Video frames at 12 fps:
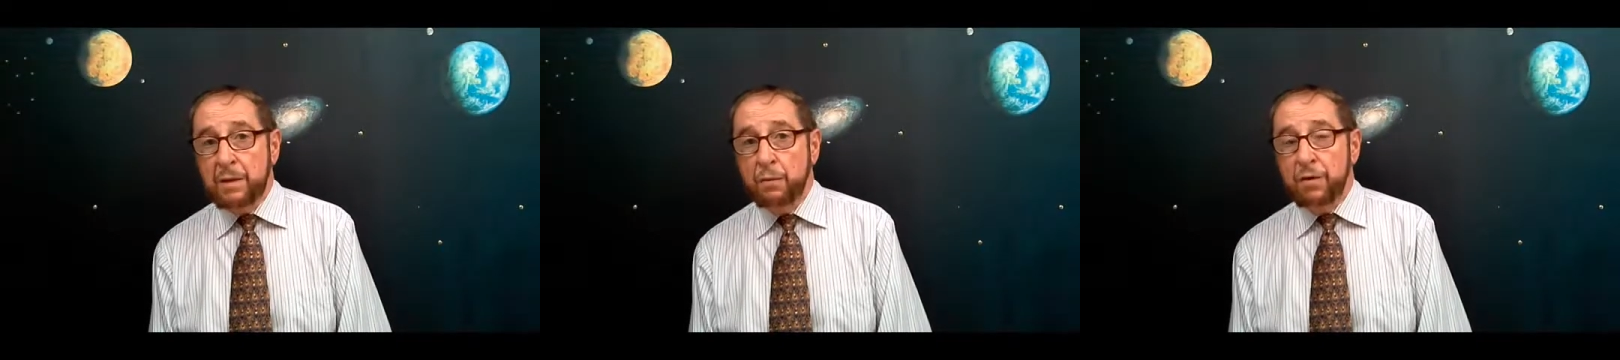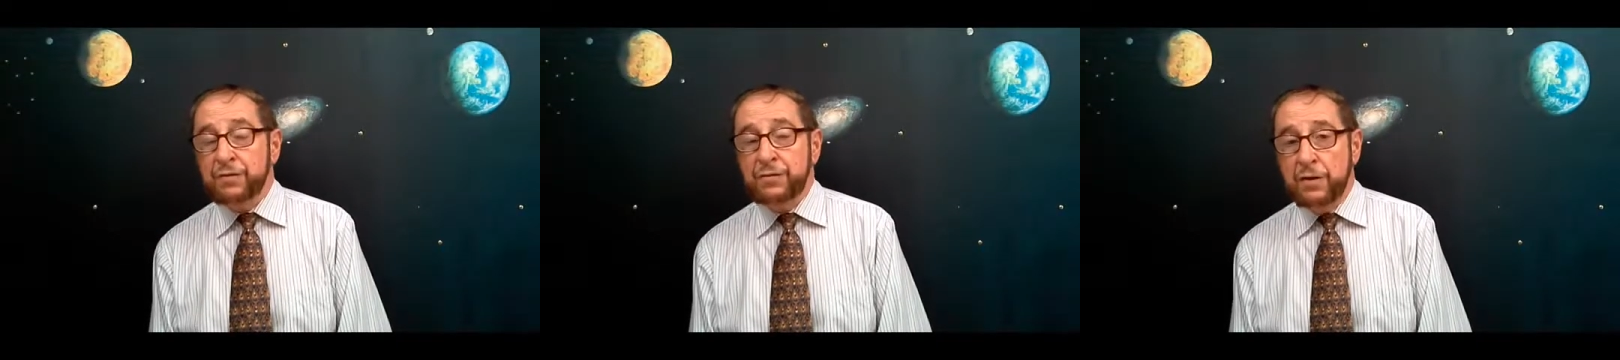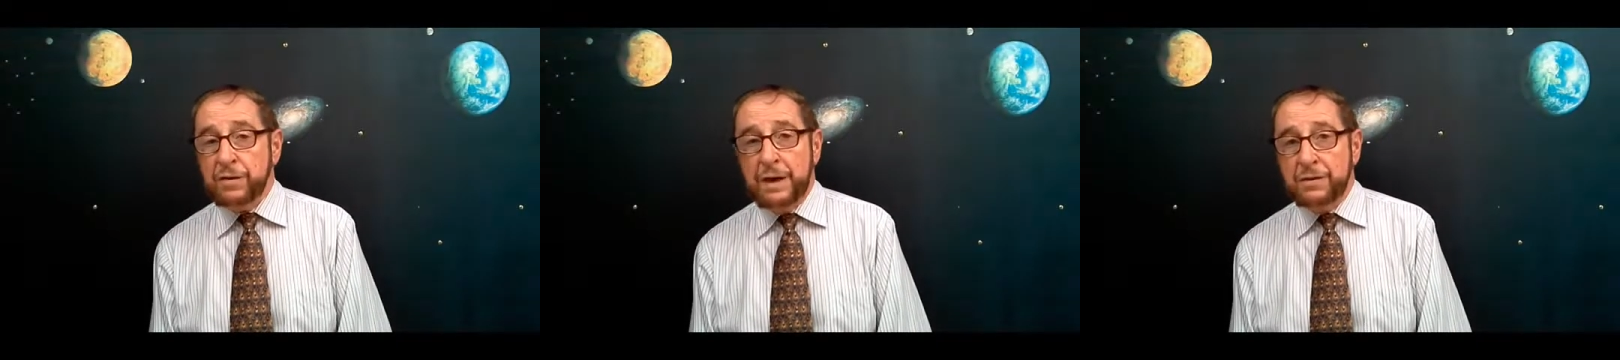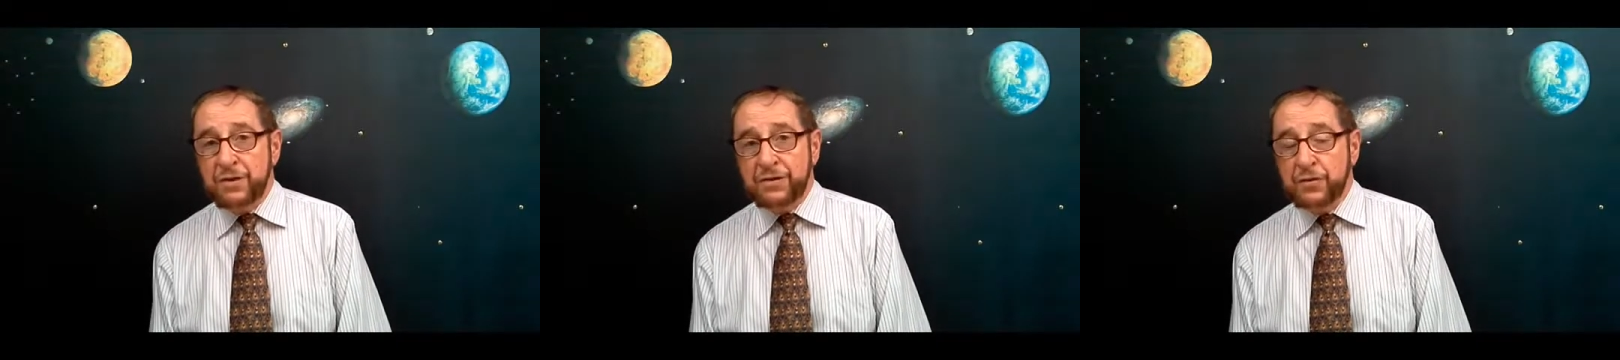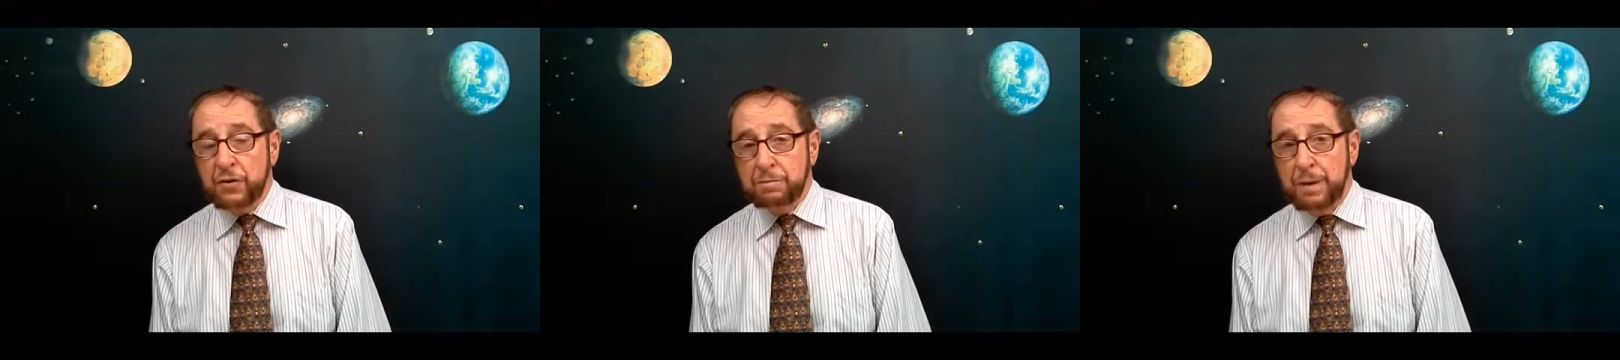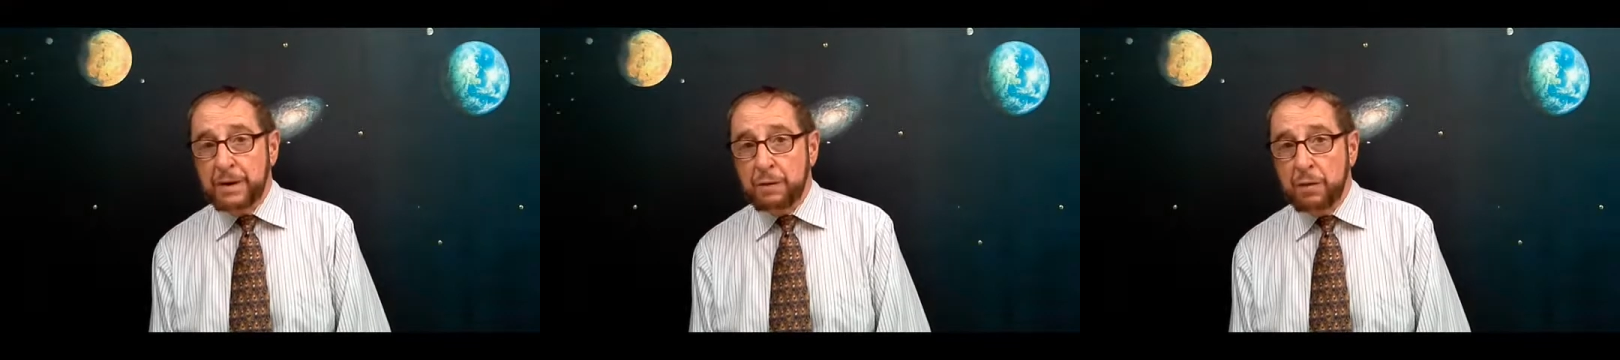was not understood
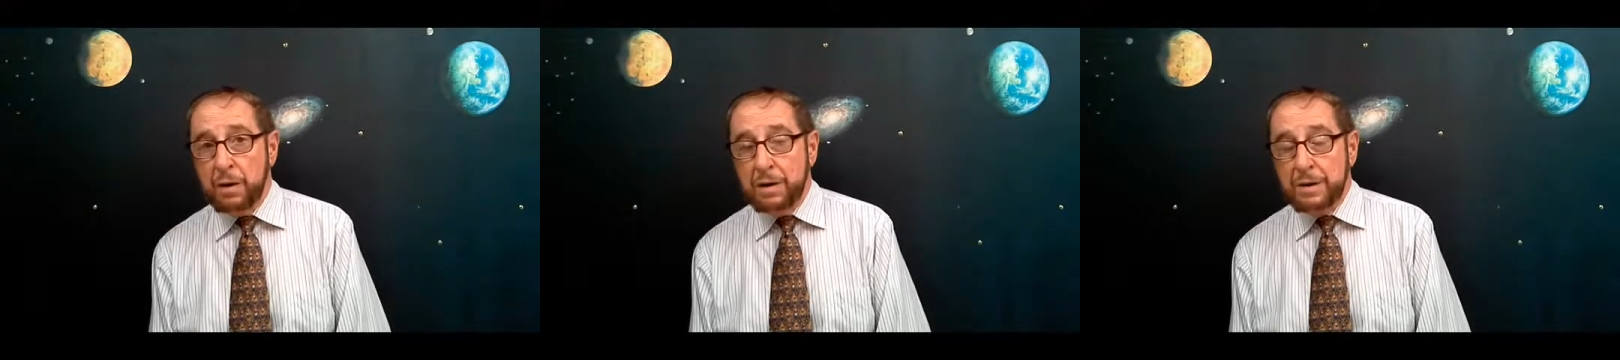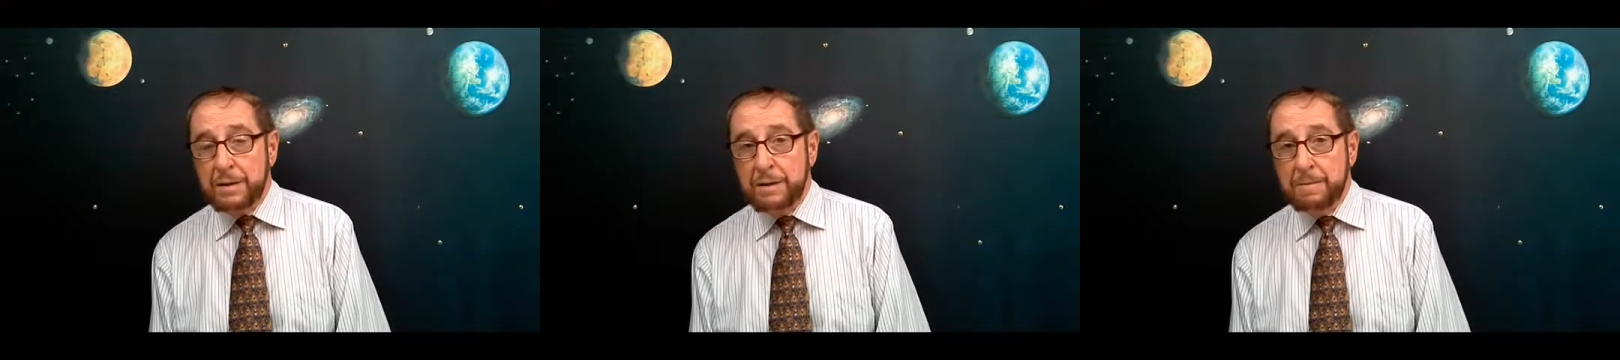by the world.